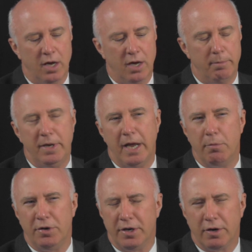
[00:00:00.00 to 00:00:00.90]
being
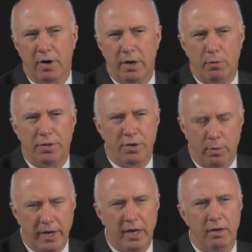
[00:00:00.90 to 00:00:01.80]
able to integrate with
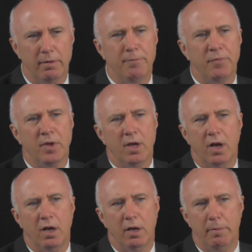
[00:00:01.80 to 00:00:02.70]
curriculum,
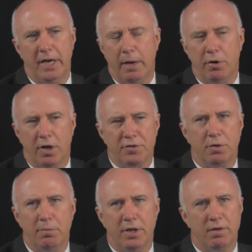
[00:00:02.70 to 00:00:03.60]
and being able to
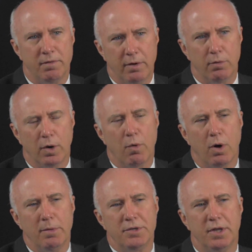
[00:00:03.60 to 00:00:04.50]
also meet the federal
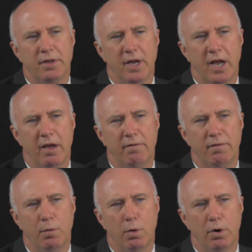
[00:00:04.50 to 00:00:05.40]
requirements that they have
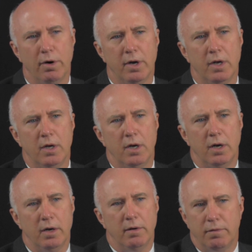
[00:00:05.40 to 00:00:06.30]
for
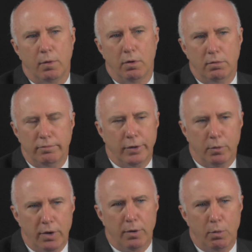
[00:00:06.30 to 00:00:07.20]

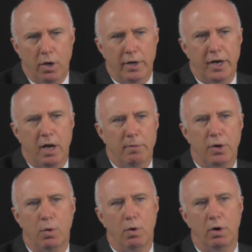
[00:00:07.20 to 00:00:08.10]
one-to-one and
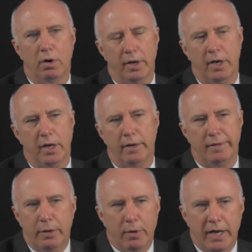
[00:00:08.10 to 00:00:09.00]
Common Core
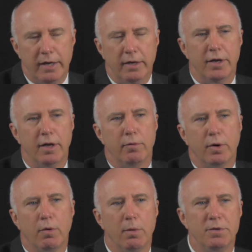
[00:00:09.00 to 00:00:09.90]
and E-rate and the other
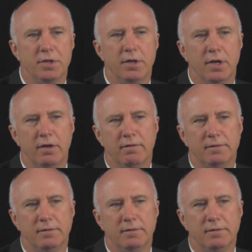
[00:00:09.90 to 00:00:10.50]
requirements that they have.